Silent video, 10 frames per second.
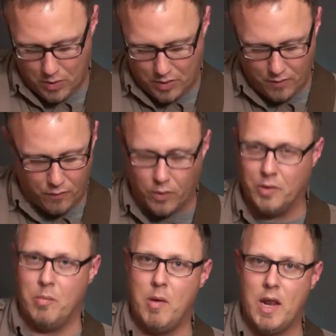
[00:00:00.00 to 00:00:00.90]
with a full
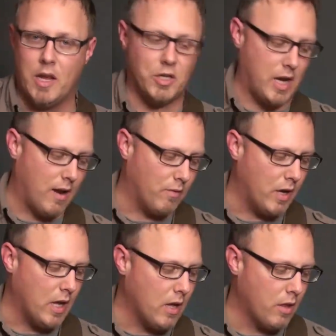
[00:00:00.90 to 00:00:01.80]
diminished,
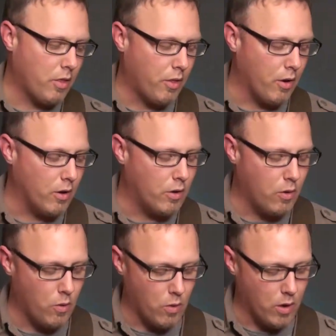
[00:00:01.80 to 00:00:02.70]
every 3rd
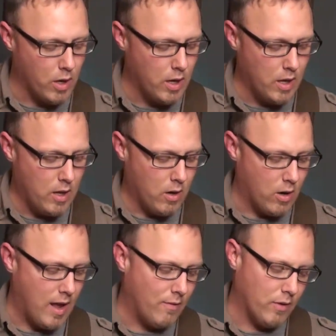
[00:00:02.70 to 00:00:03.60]
chord,
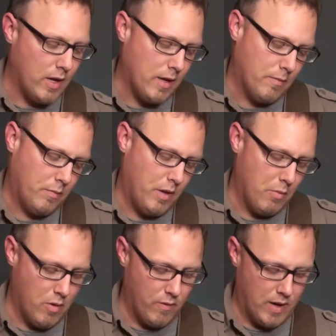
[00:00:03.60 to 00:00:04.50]
or you
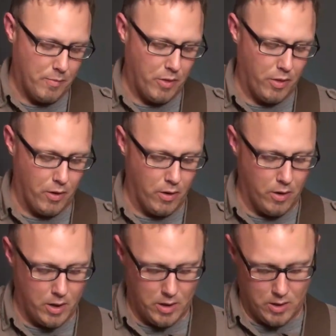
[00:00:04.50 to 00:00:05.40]
move it up a
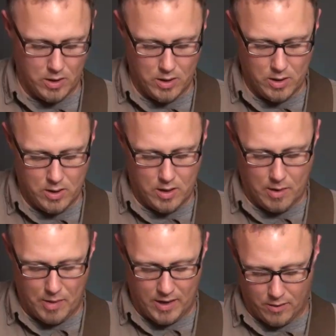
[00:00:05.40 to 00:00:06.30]
3rd,
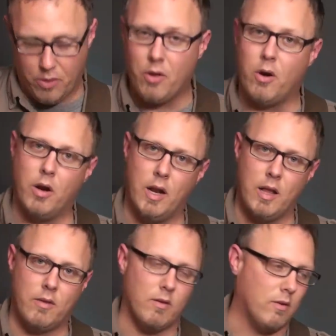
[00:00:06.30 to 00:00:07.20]
a minor 3rd, and
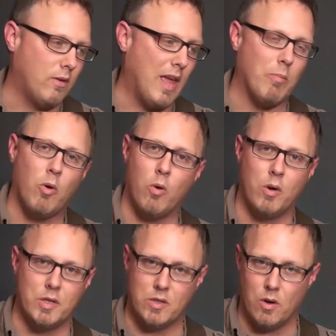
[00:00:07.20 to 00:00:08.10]
it's the same
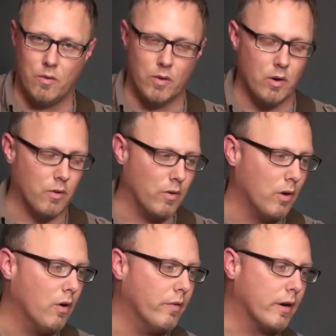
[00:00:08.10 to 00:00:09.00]
chord just over and over and
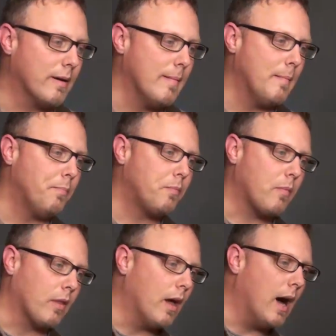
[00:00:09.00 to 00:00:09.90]
over.
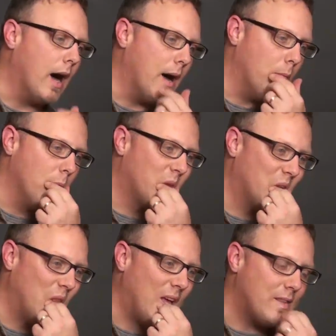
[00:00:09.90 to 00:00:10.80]

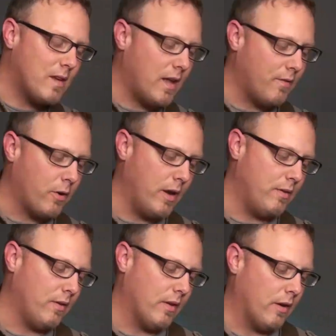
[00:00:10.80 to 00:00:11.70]
So that's kind of a
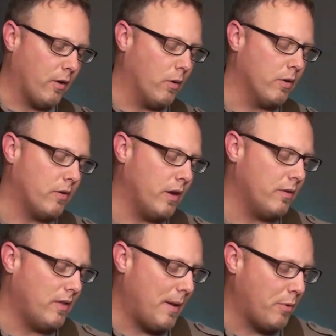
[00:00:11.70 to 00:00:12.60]
crazy sounding chord. So
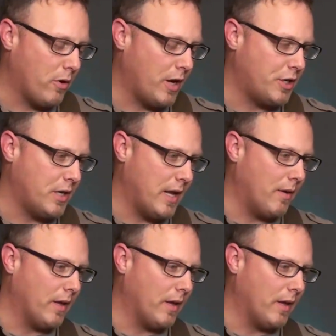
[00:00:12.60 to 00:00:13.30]
here's that progression down